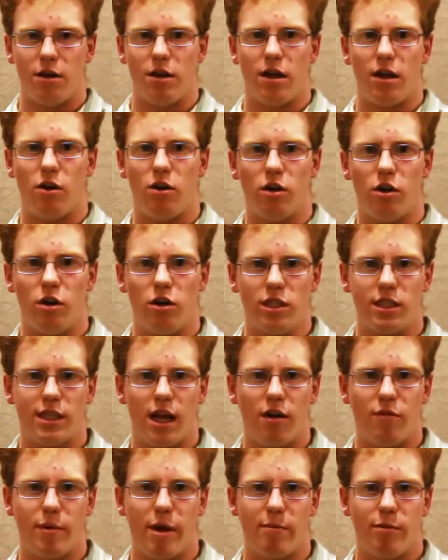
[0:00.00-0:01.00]
All
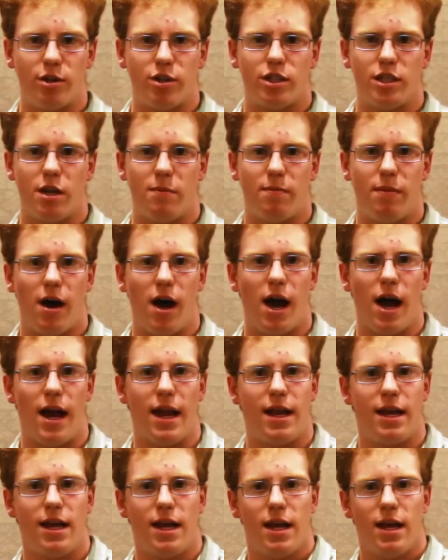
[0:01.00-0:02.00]
staff members in
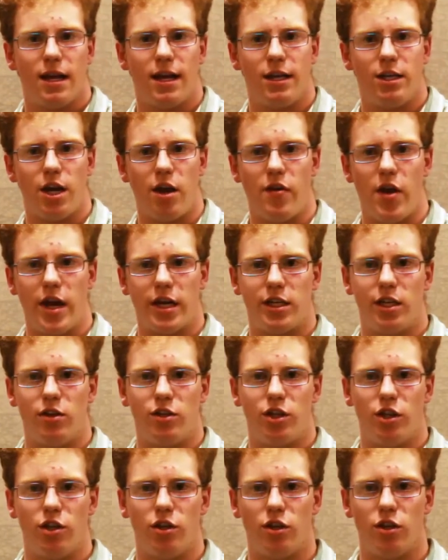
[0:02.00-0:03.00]
PI can direct you
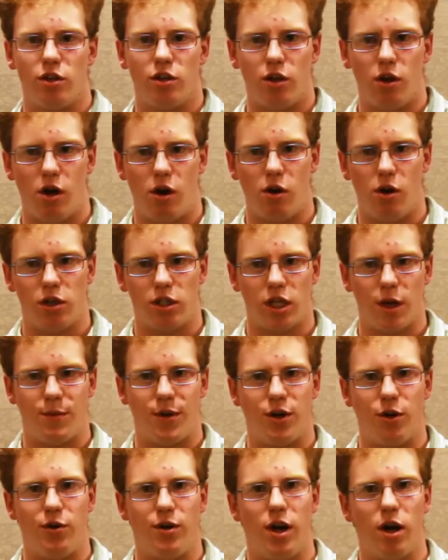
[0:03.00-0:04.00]
to
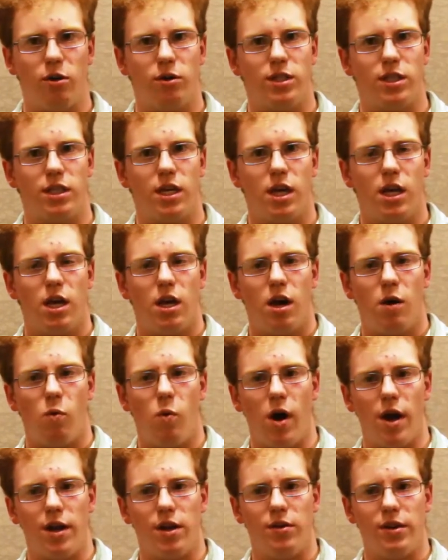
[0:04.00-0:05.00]
someone who knows
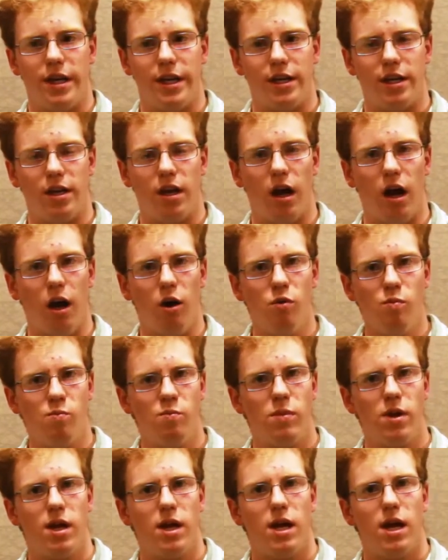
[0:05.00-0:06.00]
what you need to know.
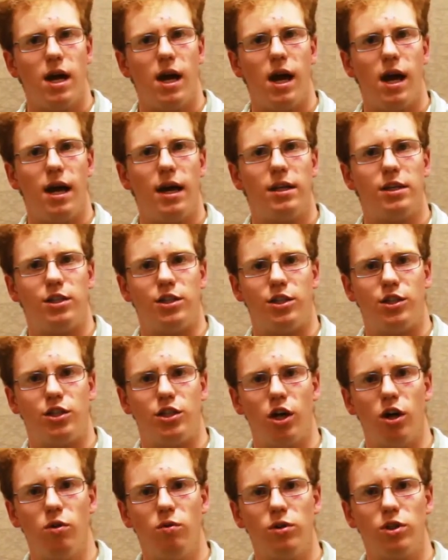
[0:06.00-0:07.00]

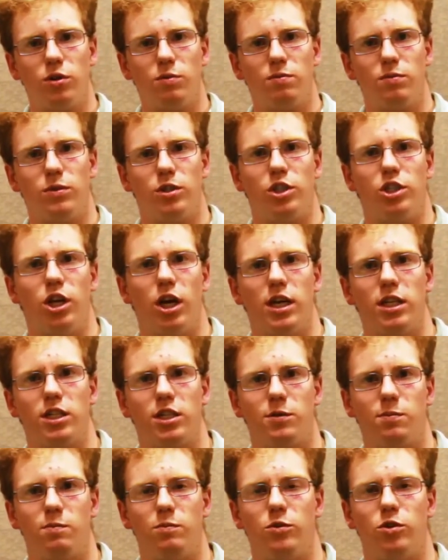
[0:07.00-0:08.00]
Don't
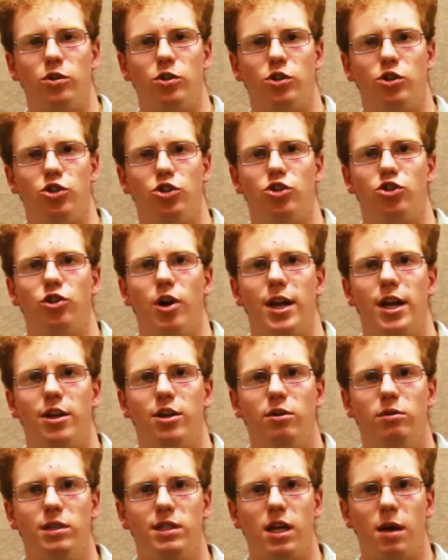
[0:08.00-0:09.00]
just try to
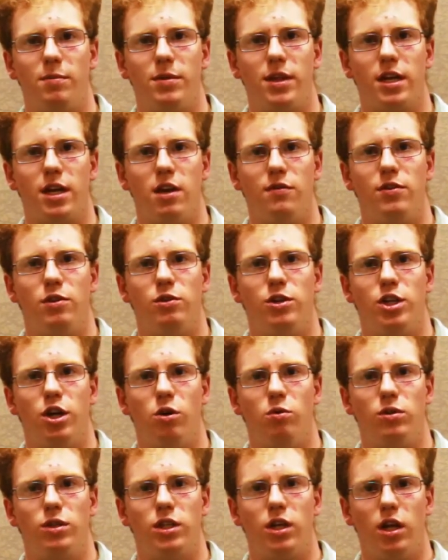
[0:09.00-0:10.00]
do something if you
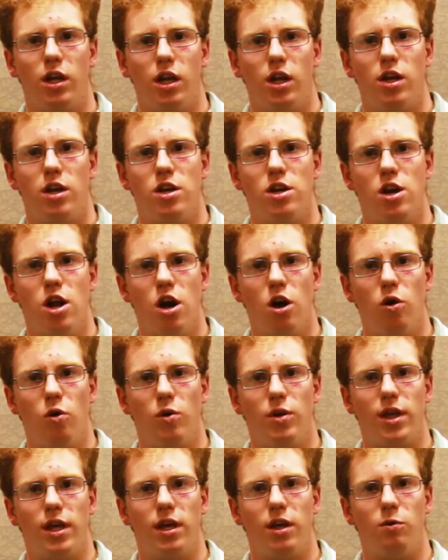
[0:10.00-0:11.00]
don't know
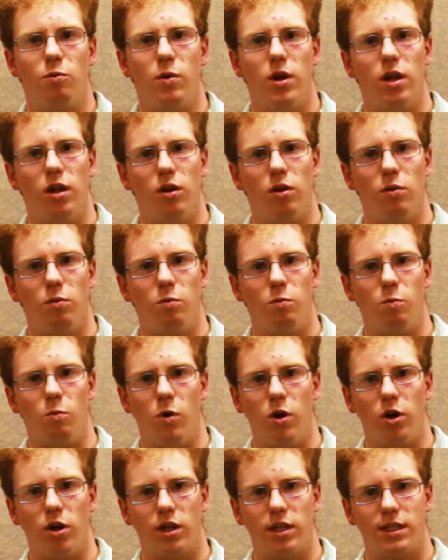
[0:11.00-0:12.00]
that it will
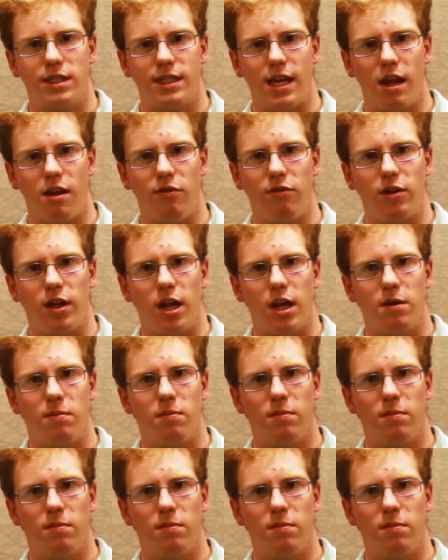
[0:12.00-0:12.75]
work safely.